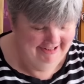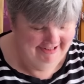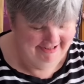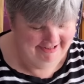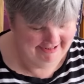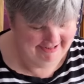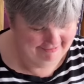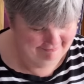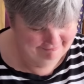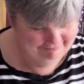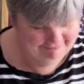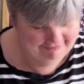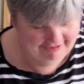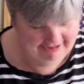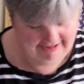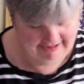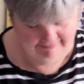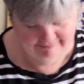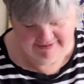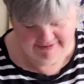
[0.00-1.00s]
Yeah,
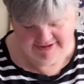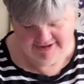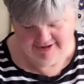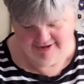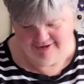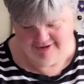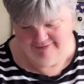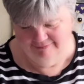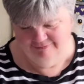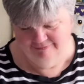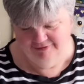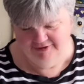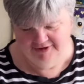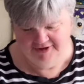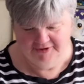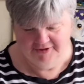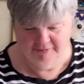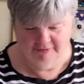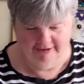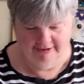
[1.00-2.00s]
right. So,
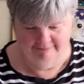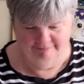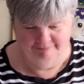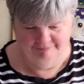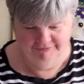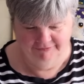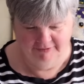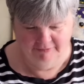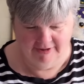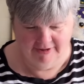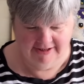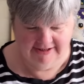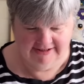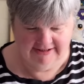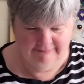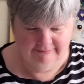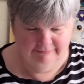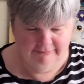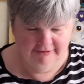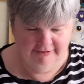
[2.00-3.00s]
first one,
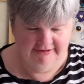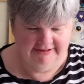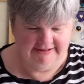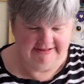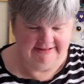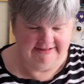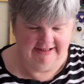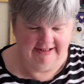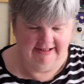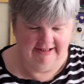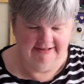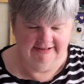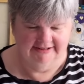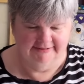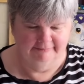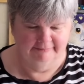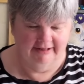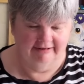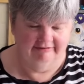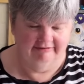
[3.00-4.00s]
Waxing Moon Designs
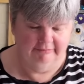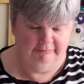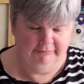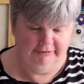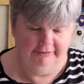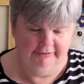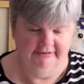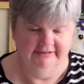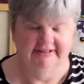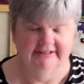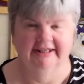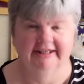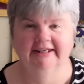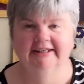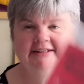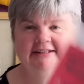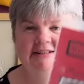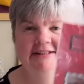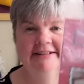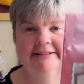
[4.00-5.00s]
Merry
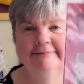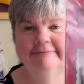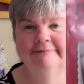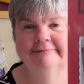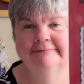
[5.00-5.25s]
Musings.